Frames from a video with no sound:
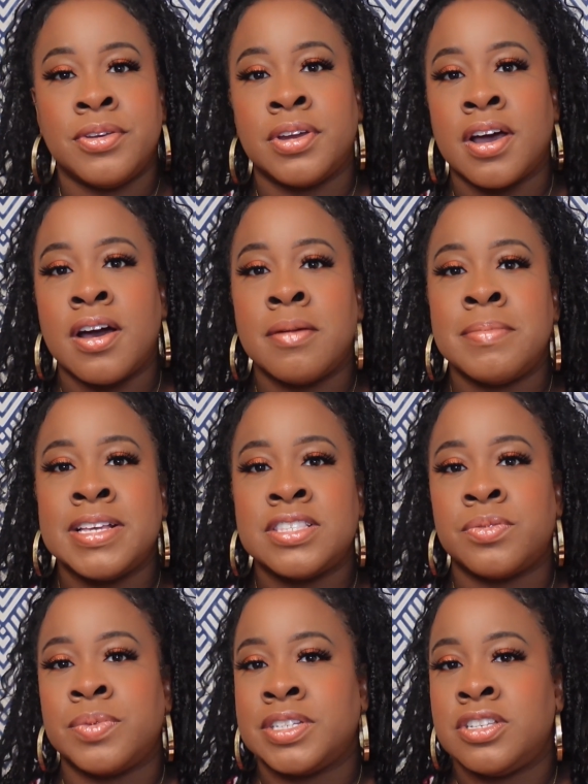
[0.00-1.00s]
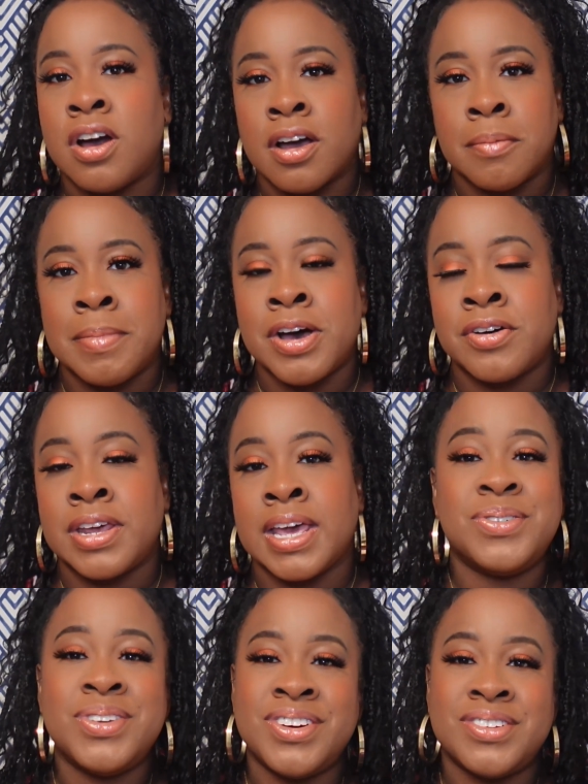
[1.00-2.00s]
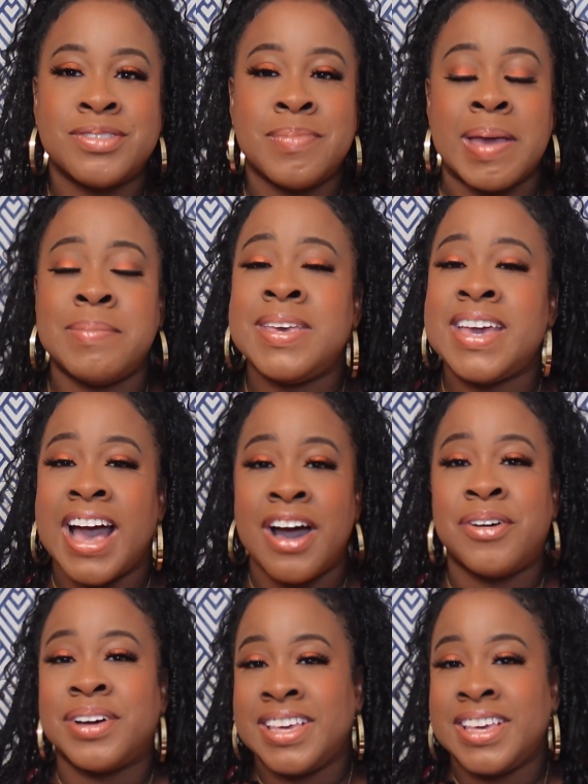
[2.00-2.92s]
in the comments so we can talk about it. Who knows, maybe I'll